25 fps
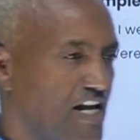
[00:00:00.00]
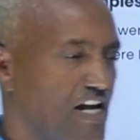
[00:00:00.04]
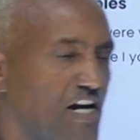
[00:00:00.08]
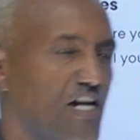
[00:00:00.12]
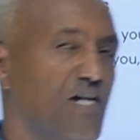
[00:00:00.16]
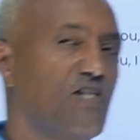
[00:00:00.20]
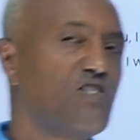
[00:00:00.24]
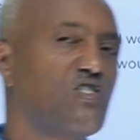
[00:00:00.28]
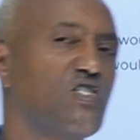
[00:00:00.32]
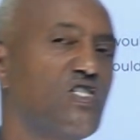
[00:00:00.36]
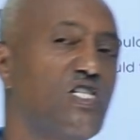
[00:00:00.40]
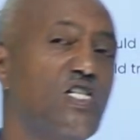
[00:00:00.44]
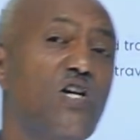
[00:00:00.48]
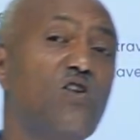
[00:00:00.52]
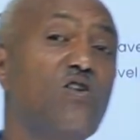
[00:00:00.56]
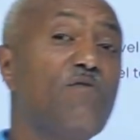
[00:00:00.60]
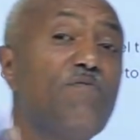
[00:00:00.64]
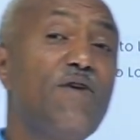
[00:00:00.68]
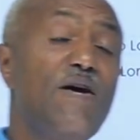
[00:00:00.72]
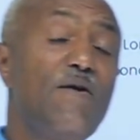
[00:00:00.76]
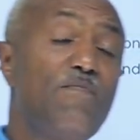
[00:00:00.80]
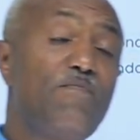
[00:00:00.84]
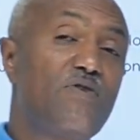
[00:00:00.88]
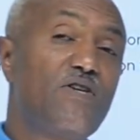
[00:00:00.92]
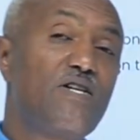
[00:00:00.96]
clause. You
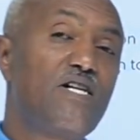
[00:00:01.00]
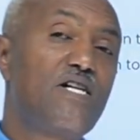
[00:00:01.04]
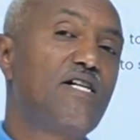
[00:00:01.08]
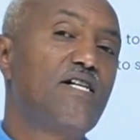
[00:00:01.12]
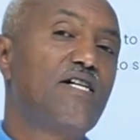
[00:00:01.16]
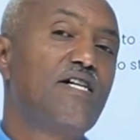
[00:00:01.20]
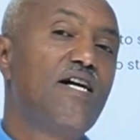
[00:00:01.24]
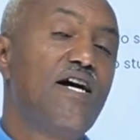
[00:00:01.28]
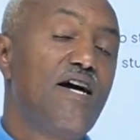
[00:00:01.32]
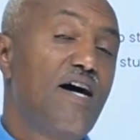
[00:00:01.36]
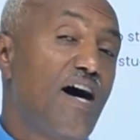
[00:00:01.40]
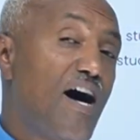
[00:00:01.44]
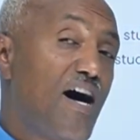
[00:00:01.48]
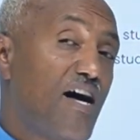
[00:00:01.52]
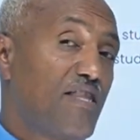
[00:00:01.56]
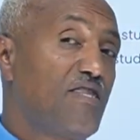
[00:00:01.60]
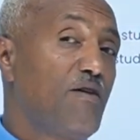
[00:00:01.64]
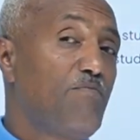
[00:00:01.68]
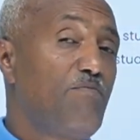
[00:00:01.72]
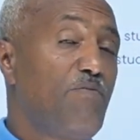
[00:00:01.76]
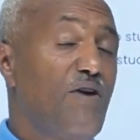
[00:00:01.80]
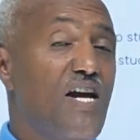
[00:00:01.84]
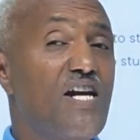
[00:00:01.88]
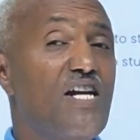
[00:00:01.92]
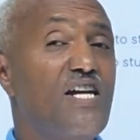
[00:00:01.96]
remember at the
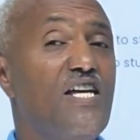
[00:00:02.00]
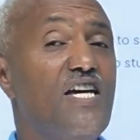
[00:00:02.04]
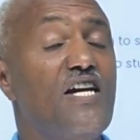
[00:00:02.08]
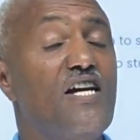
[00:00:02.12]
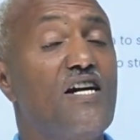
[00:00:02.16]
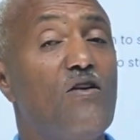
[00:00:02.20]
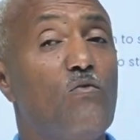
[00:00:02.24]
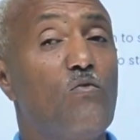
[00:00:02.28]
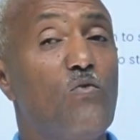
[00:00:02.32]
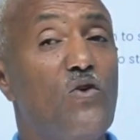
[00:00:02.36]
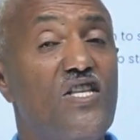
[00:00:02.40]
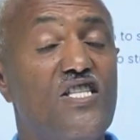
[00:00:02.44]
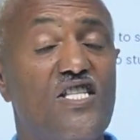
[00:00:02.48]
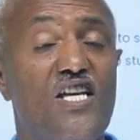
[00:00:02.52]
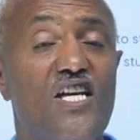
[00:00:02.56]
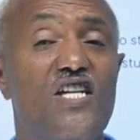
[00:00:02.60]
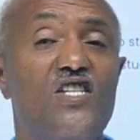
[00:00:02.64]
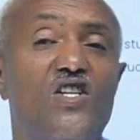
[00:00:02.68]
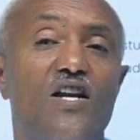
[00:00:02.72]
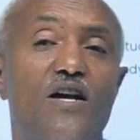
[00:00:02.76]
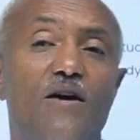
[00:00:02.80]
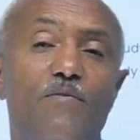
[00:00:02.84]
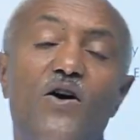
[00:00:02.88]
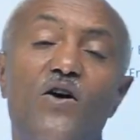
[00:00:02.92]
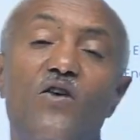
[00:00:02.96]
beginning we
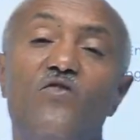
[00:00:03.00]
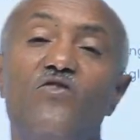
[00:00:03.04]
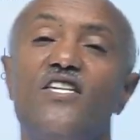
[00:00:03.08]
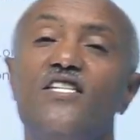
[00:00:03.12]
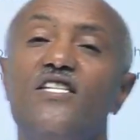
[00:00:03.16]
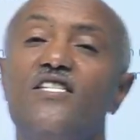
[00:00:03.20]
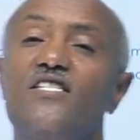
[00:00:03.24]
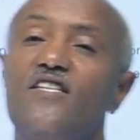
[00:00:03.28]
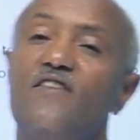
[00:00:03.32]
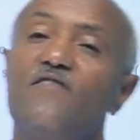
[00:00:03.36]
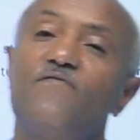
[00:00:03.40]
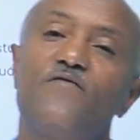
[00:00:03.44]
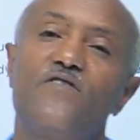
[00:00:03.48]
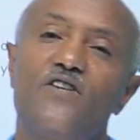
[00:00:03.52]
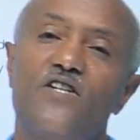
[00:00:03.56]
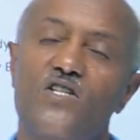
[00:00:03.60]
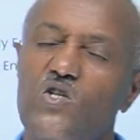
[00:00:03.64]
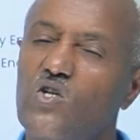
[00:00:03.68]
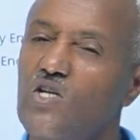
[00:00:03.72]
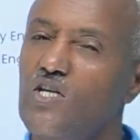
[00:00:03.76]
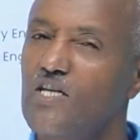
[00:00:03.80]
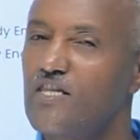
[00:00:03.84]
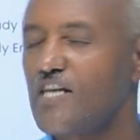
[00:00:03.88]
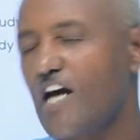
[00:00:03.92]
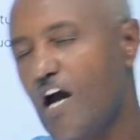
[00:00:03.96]
touched about this
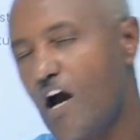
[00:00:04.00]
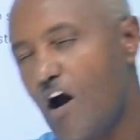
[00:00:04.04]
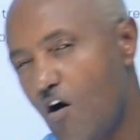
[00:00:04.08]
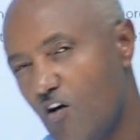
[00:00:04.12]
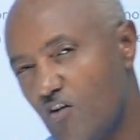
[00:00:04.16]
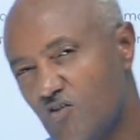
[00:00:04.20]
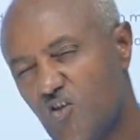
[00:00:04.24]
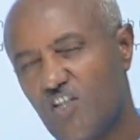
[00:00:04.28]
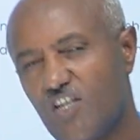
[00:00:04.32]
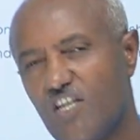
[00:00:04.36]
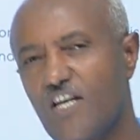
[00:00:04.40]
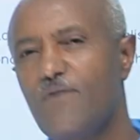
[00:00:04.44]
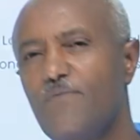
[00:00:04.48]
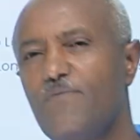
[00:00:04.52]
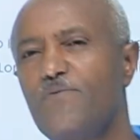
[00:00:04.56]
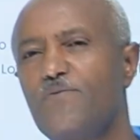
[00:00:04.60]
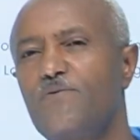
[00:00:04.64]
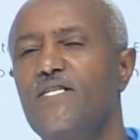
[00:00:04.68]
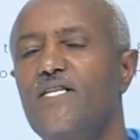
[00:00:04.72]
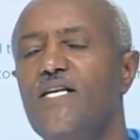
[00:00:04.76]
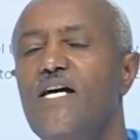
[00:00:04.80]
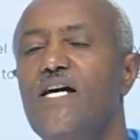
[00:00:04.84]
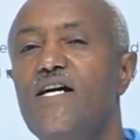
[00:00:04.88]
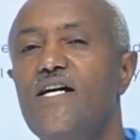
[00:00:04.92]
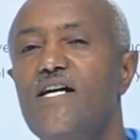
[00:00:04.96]
inversion. The concept
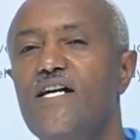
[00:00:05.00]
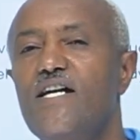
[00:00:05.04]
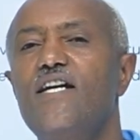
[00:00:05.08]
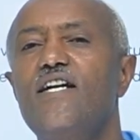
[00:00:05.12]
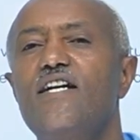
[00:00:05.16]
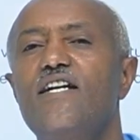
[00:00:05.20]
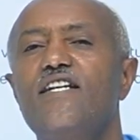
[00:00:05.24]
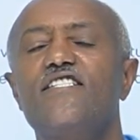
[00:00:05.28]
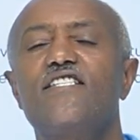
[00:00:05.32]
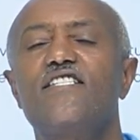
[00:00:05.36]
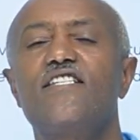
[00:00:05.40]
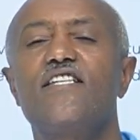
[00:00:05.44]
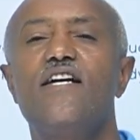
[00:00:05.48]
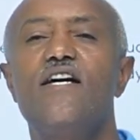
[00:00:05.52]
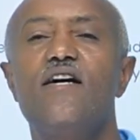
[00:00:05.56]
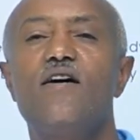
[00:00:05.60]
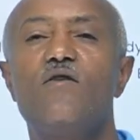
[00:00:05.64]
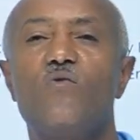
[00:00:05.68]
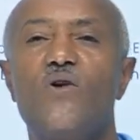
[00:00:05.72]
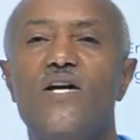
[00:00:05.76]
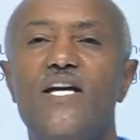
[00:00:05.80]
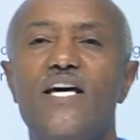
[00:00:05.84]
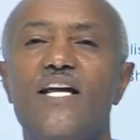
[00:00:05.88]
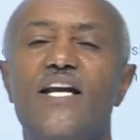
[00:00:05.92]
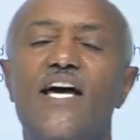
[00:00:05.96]
is
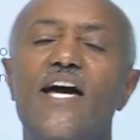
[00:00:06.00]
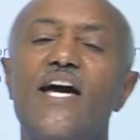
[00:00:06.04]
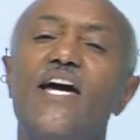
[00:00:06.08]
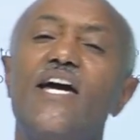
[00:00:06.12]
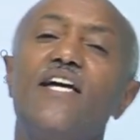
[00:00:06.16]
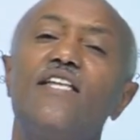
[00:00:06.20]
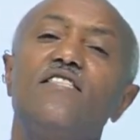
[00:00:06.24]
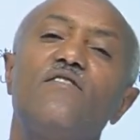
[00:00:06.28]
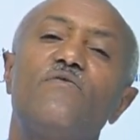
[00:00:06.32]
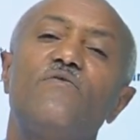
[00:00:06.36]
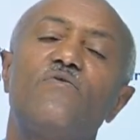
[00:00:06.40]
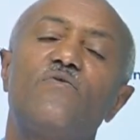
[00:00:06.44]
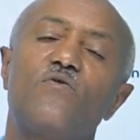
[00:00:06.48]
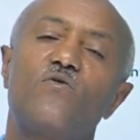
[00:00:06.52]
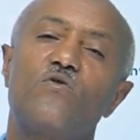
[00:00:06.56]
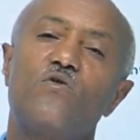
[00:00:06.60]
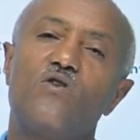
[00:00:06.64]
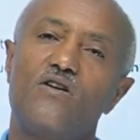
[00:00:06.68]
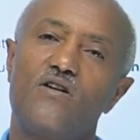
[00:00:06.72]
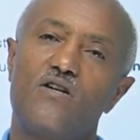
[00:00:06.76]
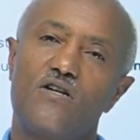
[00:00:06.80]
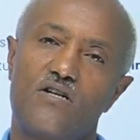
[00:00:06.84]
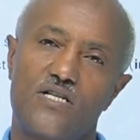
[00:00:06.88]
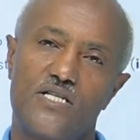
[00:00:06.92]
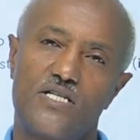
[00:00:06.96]
when a negative
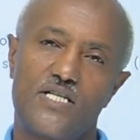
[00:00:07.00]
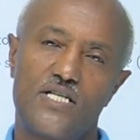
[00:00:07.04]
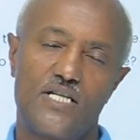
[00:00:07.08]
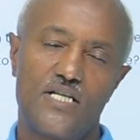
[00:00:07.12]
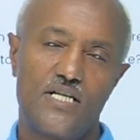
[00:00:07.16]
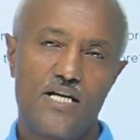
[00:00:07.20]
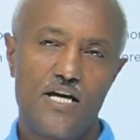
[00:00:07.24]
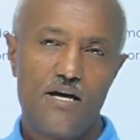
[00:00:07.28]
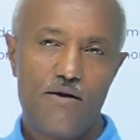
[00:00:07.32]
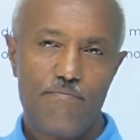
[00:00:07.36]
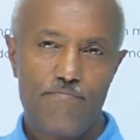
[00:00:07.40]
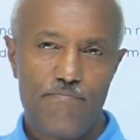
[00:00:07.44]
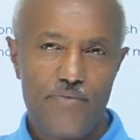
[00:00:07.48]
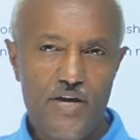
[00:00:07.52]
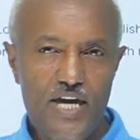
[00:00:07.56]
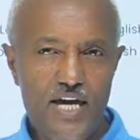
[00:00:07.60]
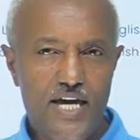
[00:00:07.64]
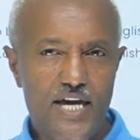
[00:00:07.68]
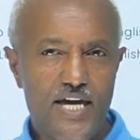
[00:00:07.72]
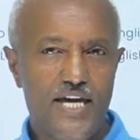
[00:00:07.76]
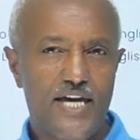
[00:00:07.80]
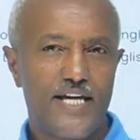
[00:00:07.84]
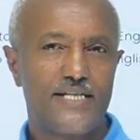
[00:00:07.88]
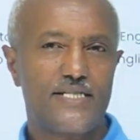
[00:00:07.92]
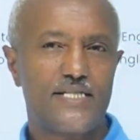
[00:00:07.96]
word
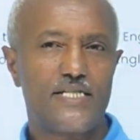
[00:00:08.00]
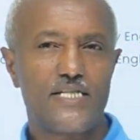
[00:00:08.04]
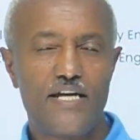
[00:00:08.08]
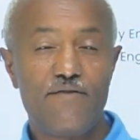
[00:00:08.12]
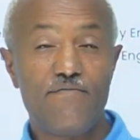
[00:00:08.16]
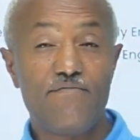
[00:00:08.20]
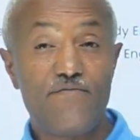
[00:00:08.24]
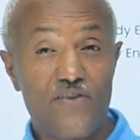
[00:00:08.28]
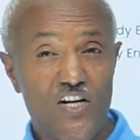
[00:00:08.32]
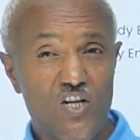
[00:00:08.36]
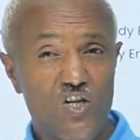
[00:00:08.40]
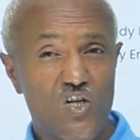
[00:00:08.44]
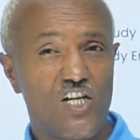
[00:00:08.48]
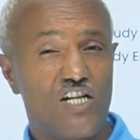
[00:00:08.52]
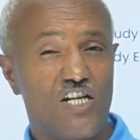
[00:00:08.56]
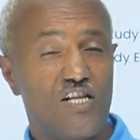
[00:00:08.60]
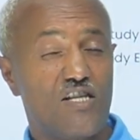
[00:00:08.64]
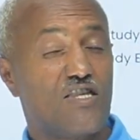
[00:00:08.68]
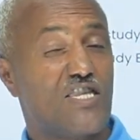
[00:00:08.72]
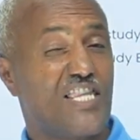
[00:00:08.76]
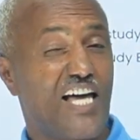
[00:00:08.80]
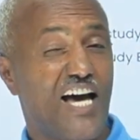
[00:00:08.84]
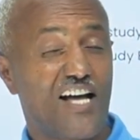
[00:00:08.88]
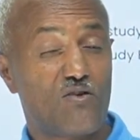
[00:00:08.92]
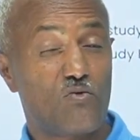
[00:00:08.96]
begins,
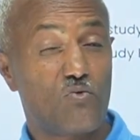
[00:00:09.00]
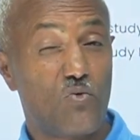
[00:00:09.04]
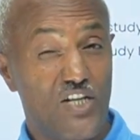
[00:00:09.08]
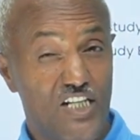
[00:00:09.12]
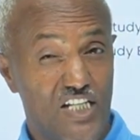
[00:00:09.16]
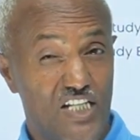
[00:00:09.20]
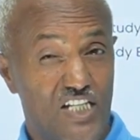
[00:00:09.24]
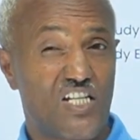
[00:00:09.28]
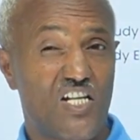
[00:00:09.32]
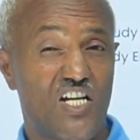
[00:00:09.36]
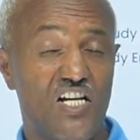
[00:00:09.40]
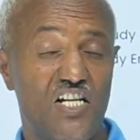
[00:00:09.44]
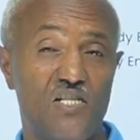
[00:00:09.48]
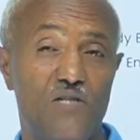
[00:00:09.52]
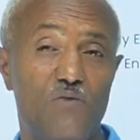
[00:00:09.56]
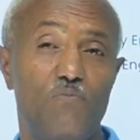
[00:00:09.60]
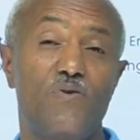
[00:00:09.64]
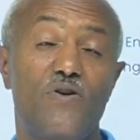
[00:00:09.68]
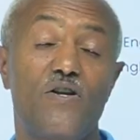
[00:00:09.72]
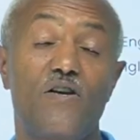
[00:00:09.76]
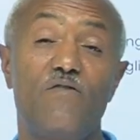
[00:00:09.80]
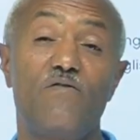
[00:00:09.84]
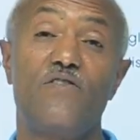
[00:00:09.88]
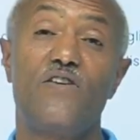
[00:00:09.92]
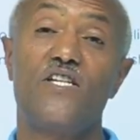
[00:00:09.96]
inversion that we discussed
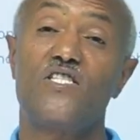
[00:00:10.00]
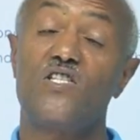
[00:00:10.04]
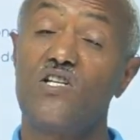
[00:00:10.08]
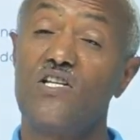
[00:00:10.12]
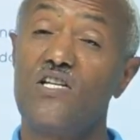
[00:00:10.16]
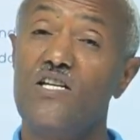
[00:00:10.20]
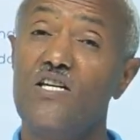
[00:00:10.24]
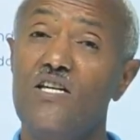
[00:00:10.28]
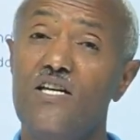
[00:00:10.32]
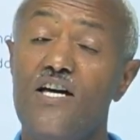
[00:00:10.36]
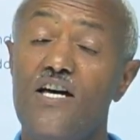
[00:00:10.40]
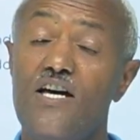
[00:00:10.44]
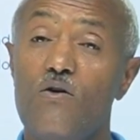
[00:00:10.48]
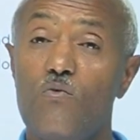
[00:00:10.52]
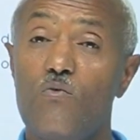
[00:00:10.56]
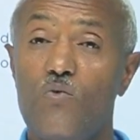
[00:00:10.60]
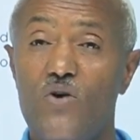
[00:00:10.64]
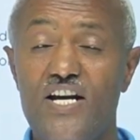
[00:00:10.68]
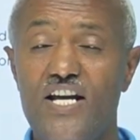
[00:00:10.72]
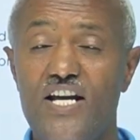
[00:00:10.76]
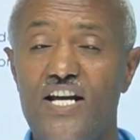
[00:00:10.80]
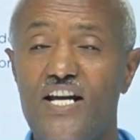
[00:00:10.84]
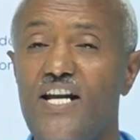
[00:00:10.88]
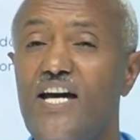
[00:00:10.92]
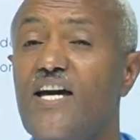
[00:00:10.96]
previously,
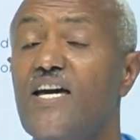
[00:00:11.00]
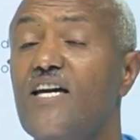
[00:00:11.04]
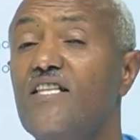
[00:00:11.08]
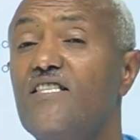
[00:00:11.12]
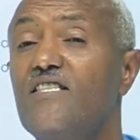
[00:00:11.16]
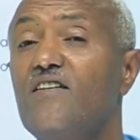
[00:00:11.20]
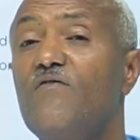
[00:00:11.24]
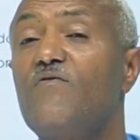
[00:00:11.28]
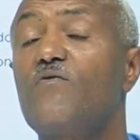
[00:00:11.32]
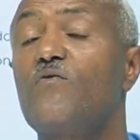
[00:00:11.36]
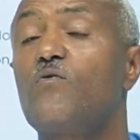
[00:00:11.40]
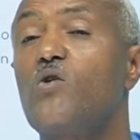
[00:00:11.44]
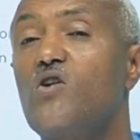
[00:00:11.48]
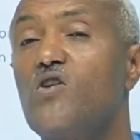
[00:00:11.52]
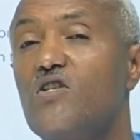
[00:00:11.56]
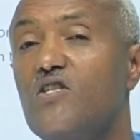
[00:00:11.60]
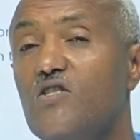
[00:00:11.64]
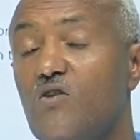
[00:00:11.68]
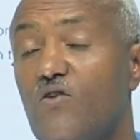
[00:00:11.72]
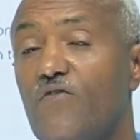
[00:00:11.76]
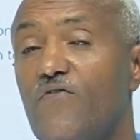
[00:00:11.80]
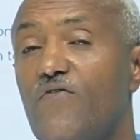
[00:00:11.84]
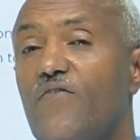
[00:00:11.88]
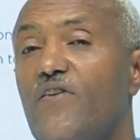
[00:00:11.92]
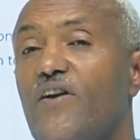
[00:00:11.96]
when a negative word
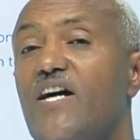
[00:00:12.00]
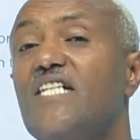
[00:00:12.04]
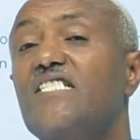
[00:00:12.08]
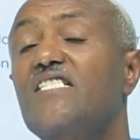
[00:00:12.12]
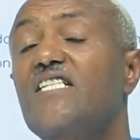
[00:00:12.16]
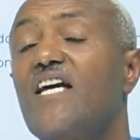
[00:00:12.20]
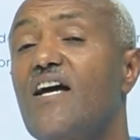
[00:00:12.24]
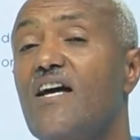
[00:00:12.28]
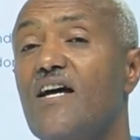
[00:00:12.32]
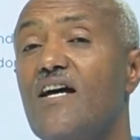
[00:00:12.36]
or phrase